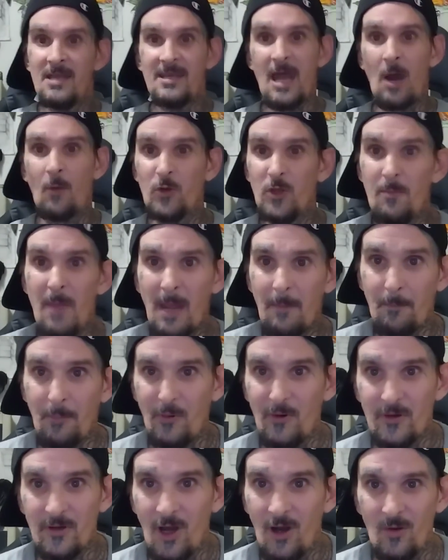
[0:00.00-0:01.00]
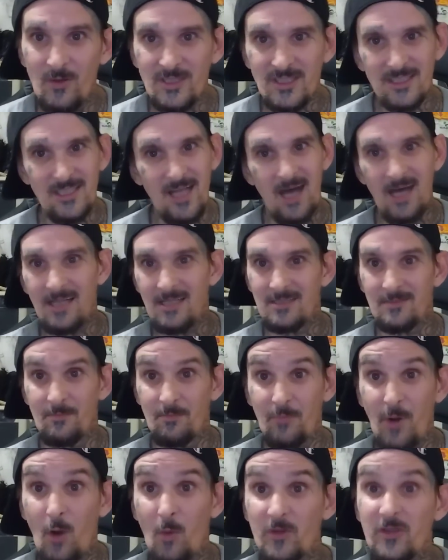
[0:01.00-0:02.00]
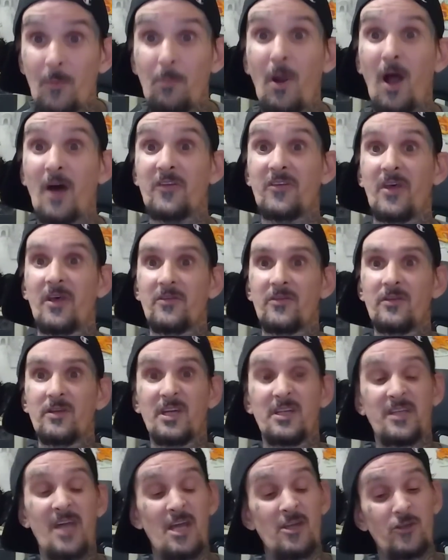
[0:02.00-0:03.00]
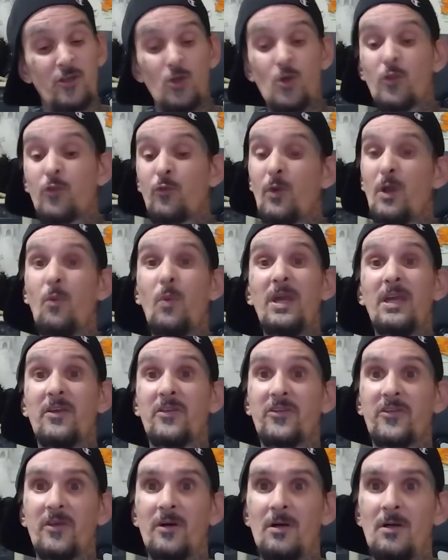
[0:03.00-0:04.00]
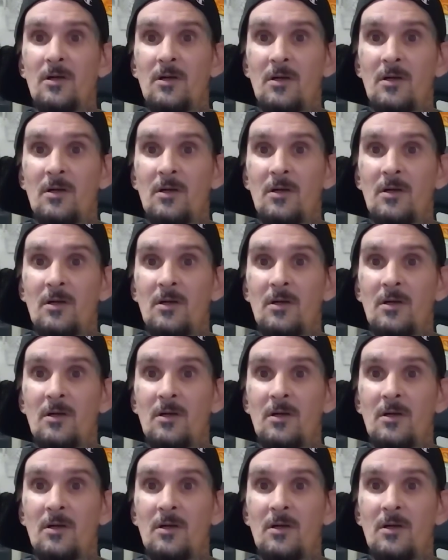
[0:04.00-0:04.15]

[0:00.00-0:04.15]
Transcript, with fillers: Now, when you make Pruno, it's not, bro, it's a process. It could take two, three weeks.